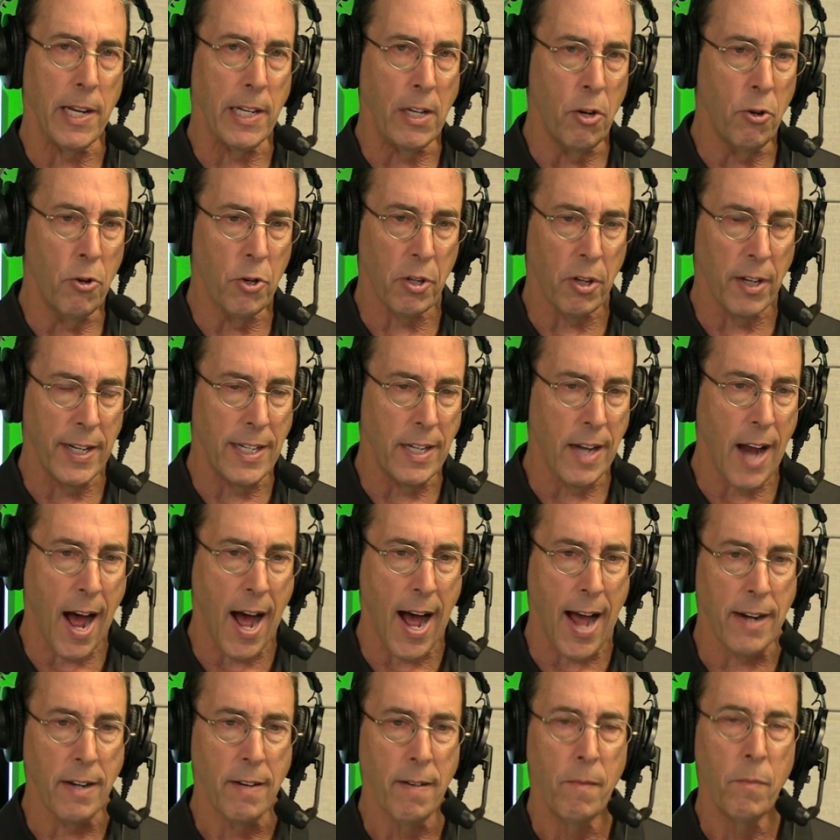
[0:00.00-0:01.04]
but usually
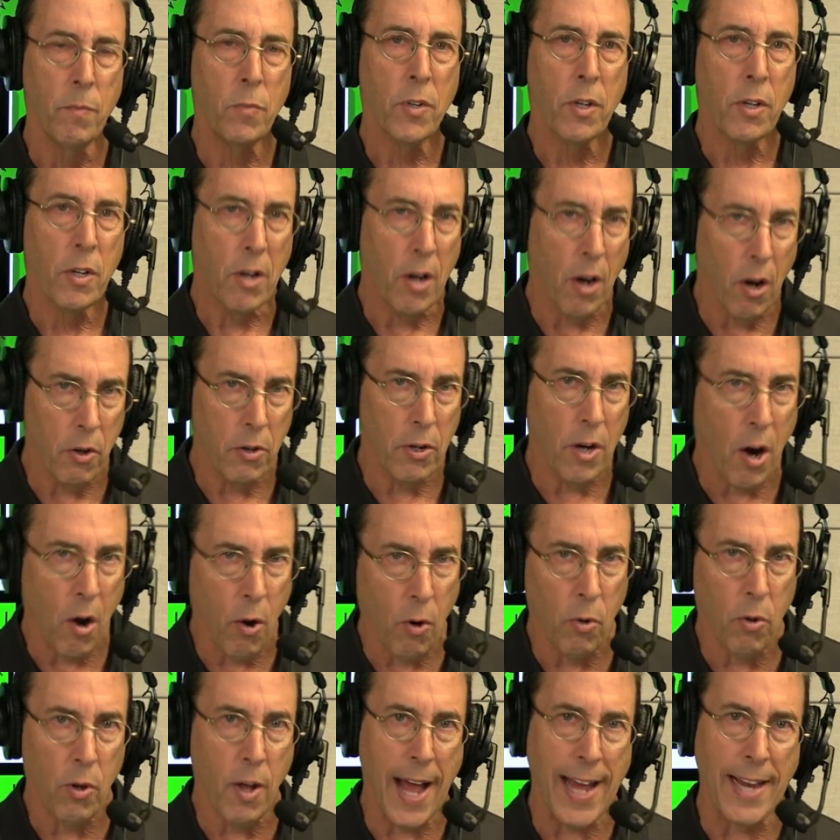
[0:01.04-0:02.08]
not, called
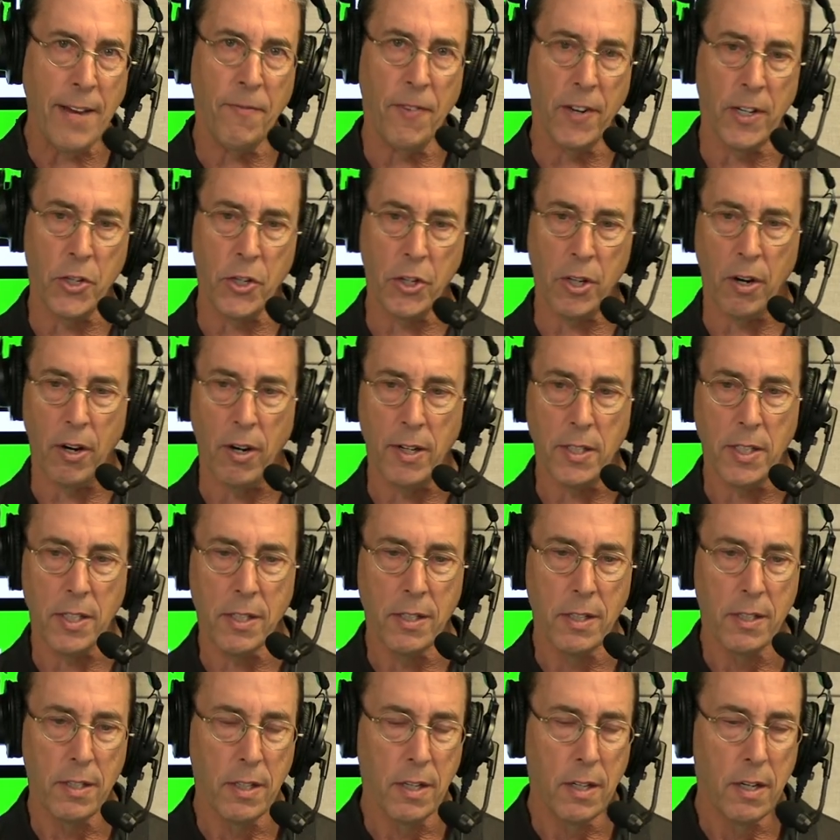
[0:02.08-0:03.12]
whole life
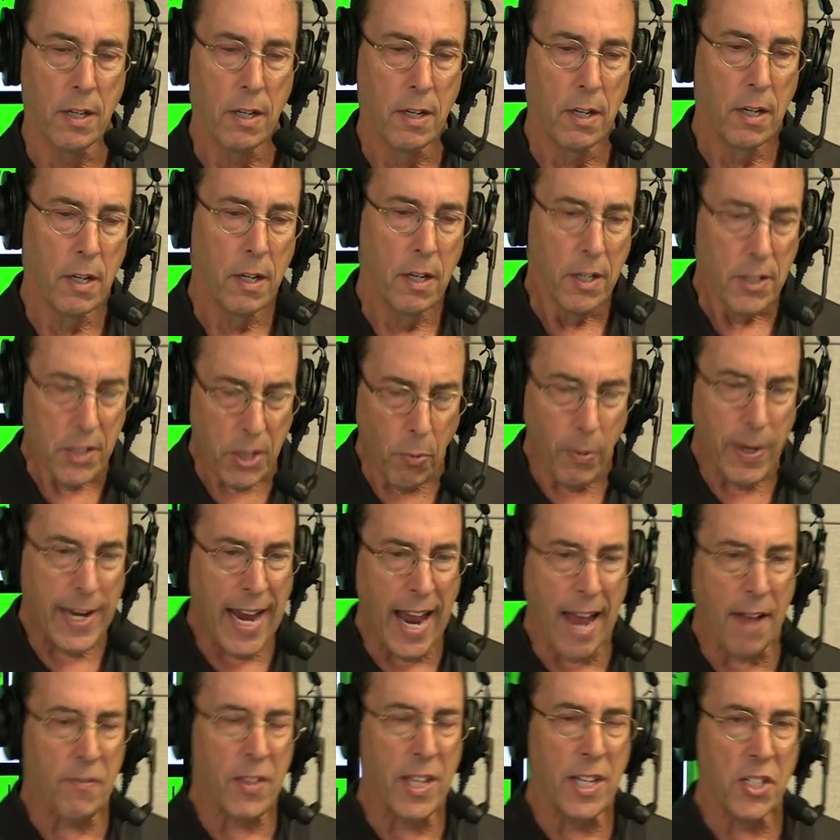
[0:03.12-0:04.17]
insurance. So we
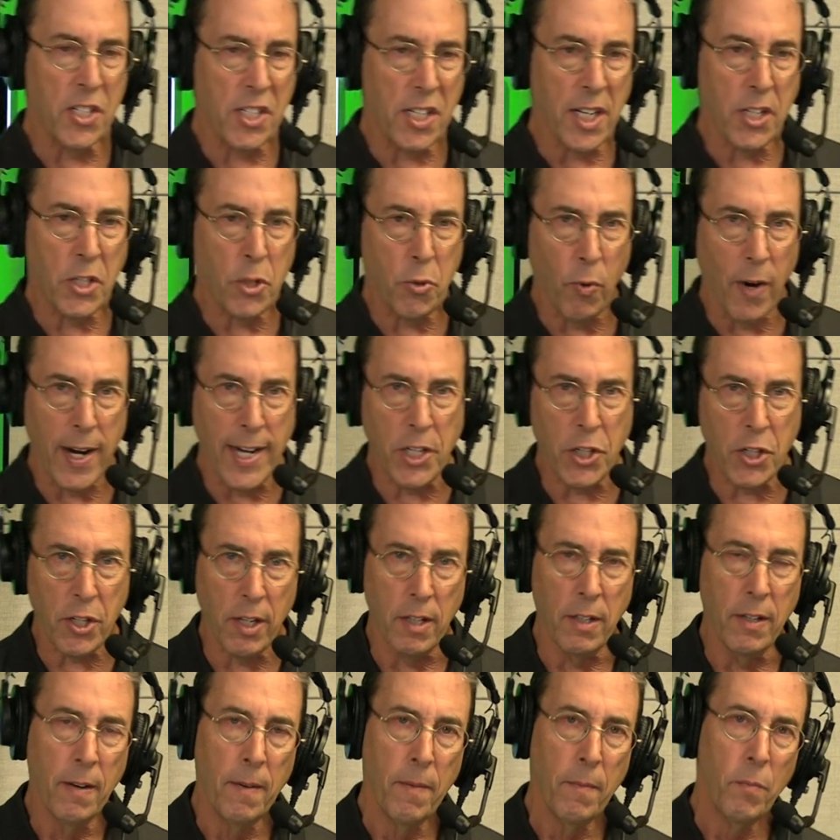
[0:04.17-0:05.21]
have this
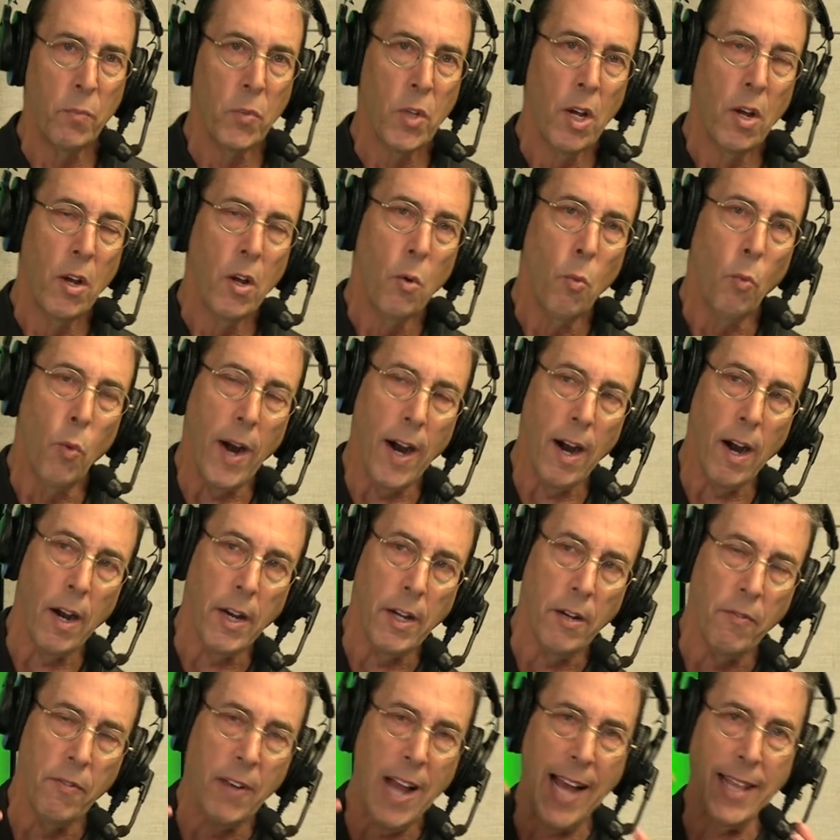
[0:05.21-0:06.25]
situation where
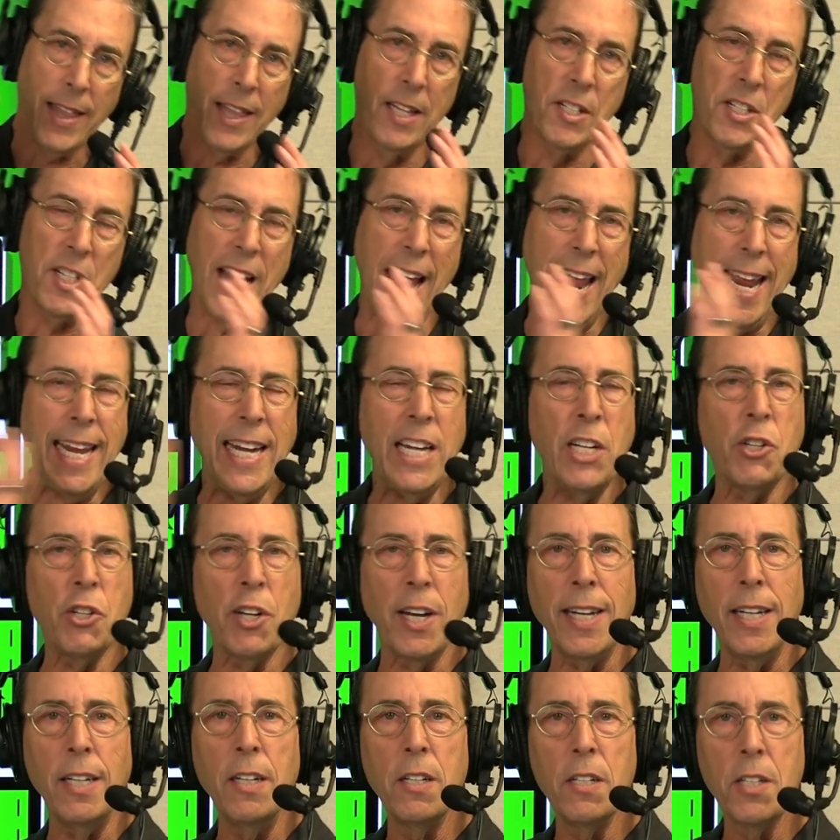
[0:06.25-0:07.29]
you've got this
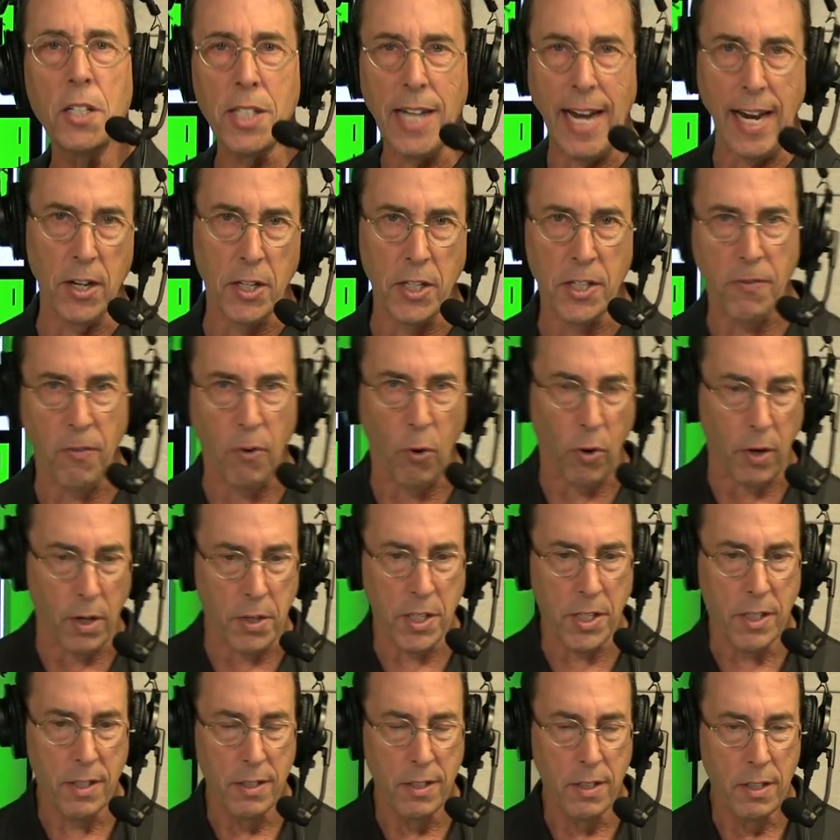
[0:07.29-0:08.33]
aging sales
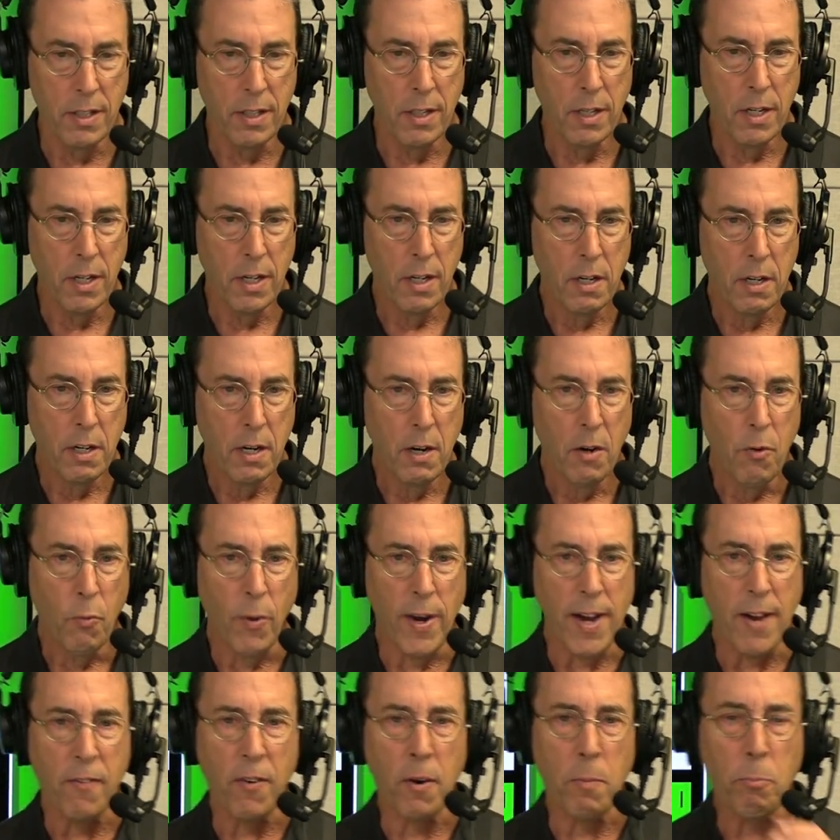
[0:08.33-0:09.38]
force.
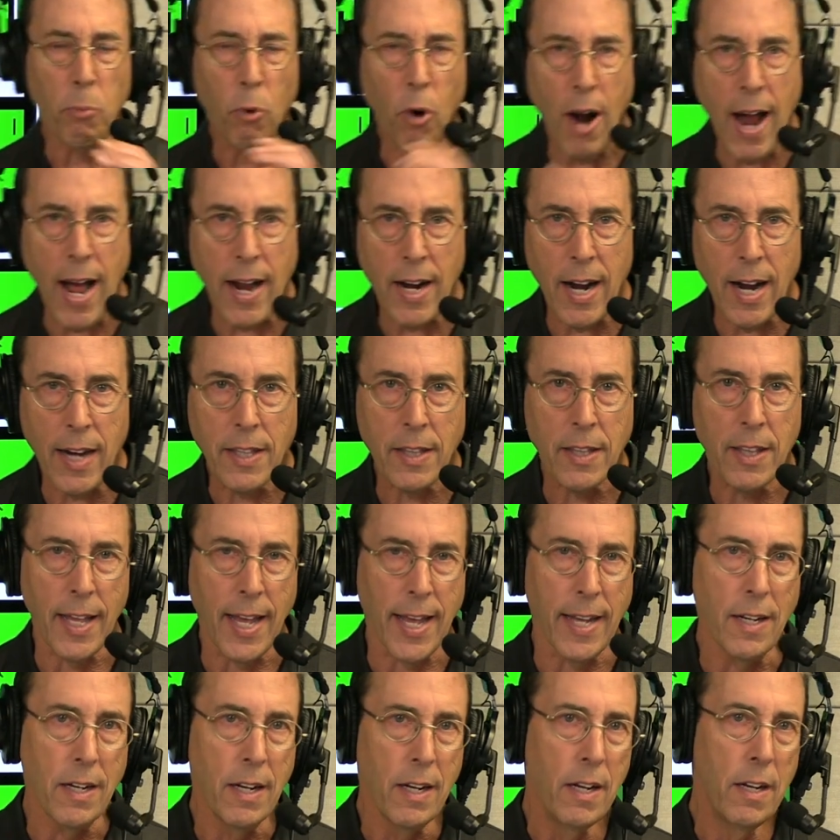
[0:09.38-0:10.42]
We have a product
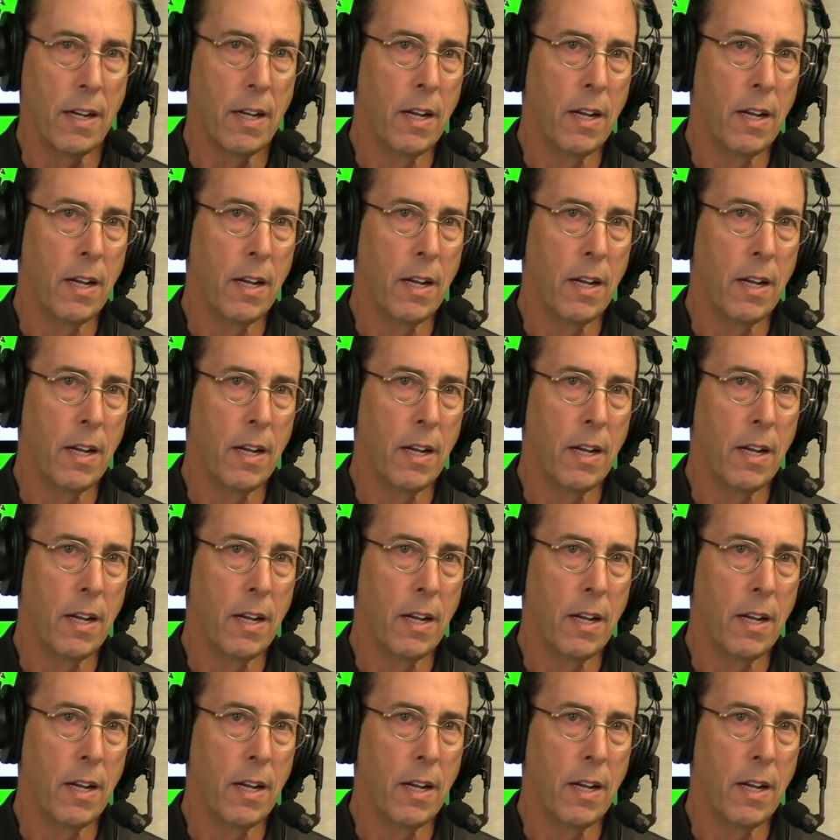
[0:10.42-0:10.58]
that